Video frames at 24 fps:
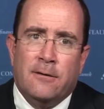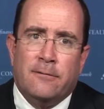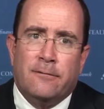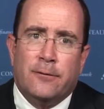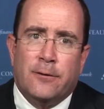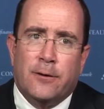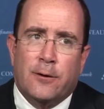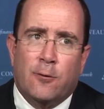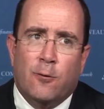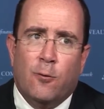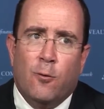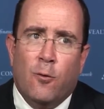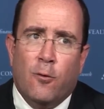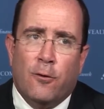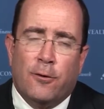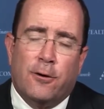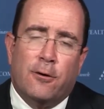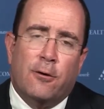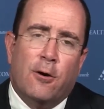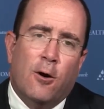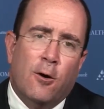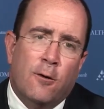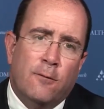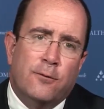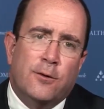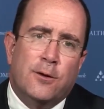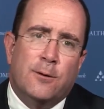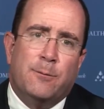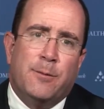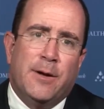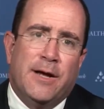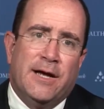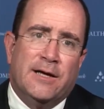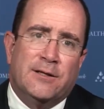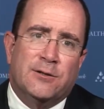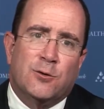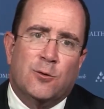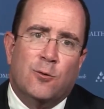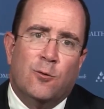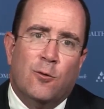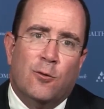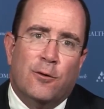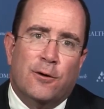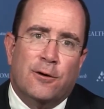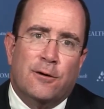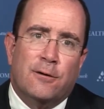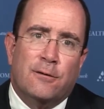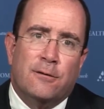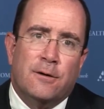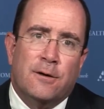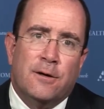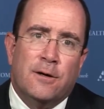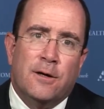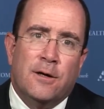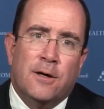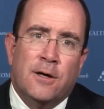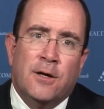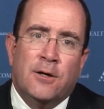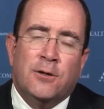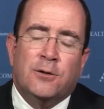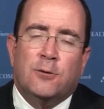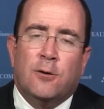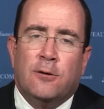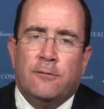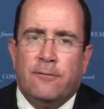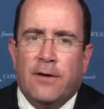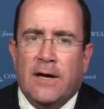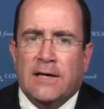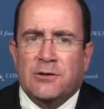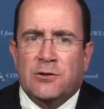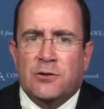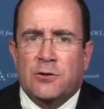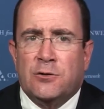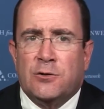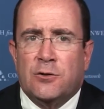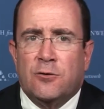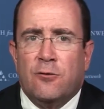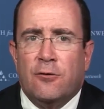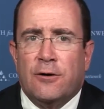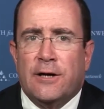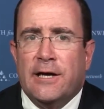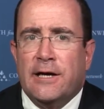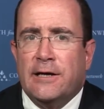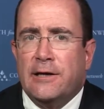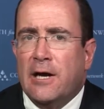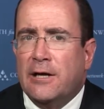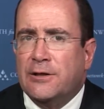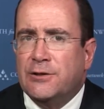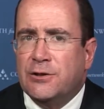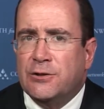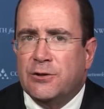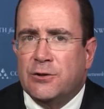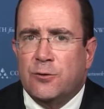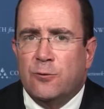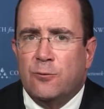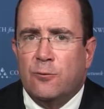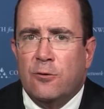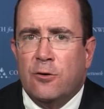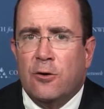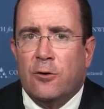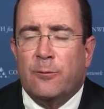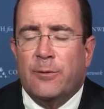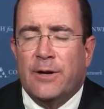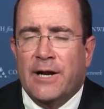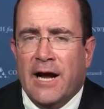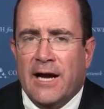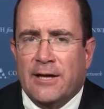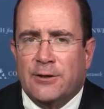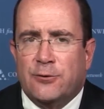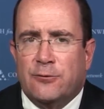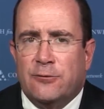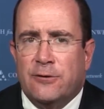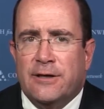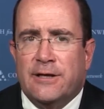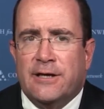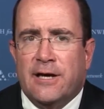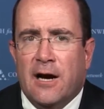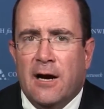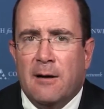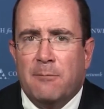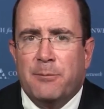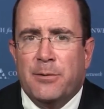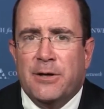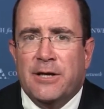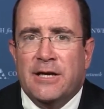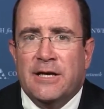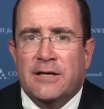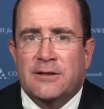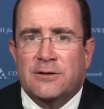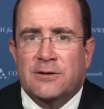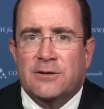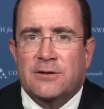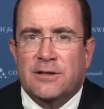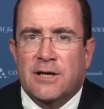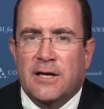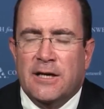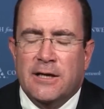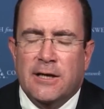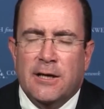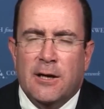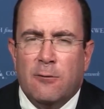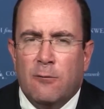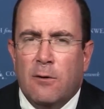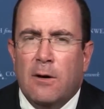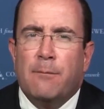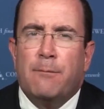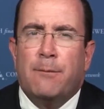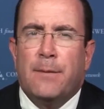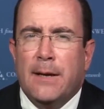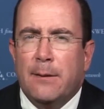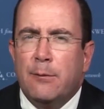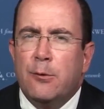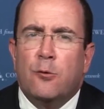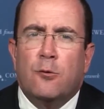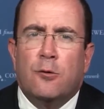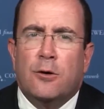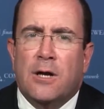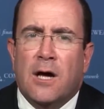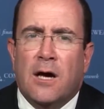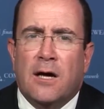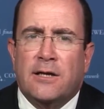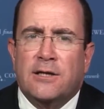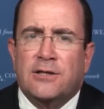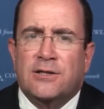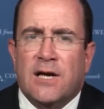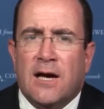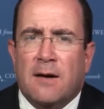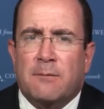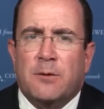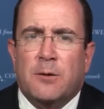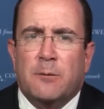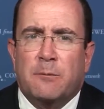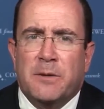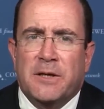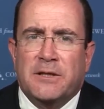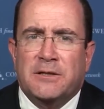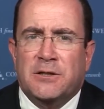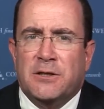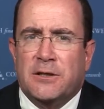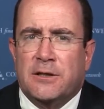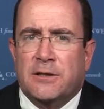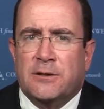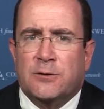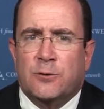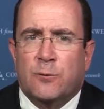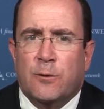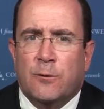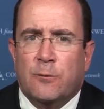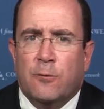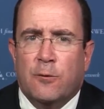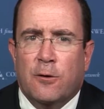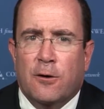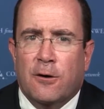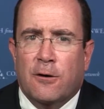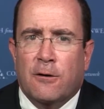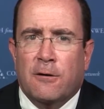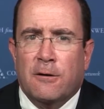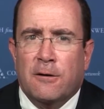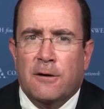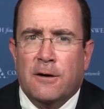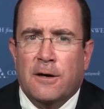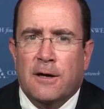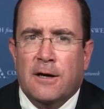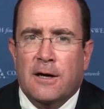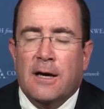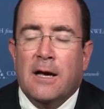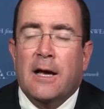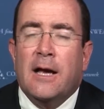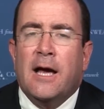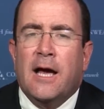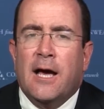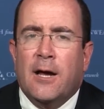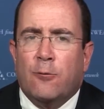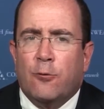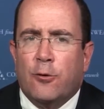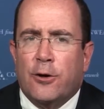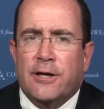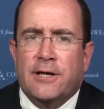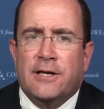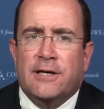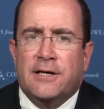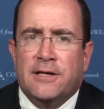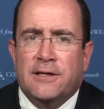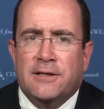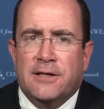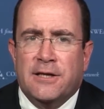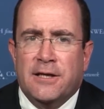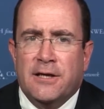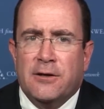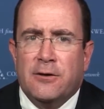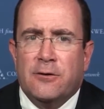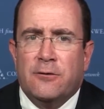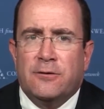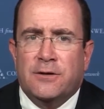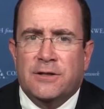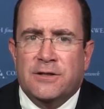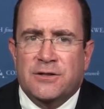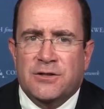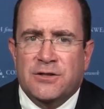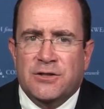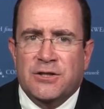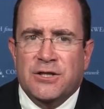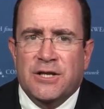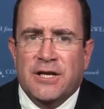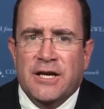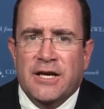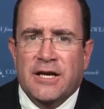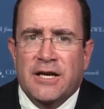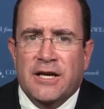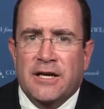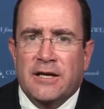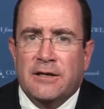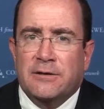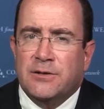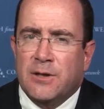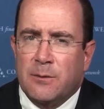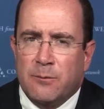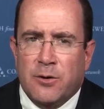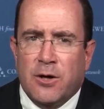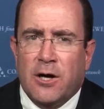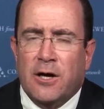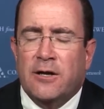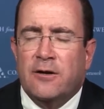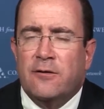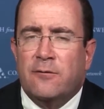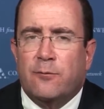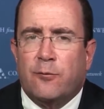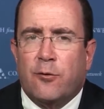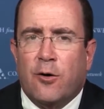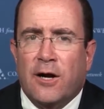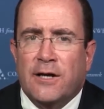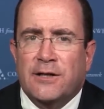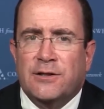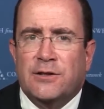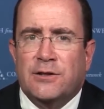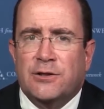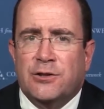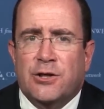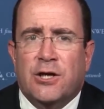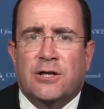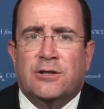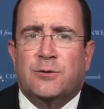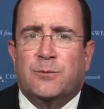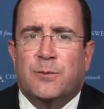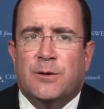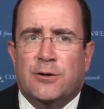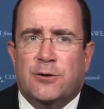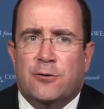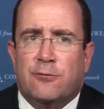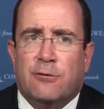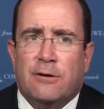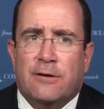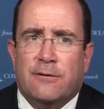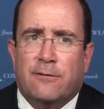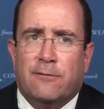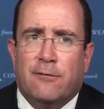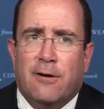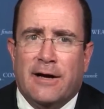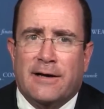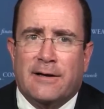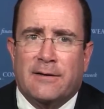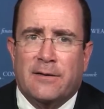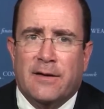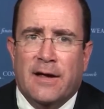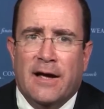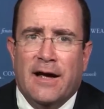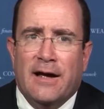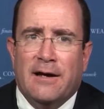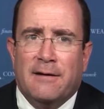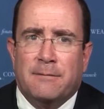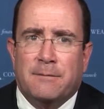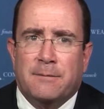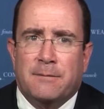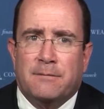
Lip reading: for the quarter over the past quarter. So investors are looking not just the world, but actually companies and saying, you know what, maybe we're not as optimistic as we were. And we're going to continue to see some kind of price adjustment to reflect that.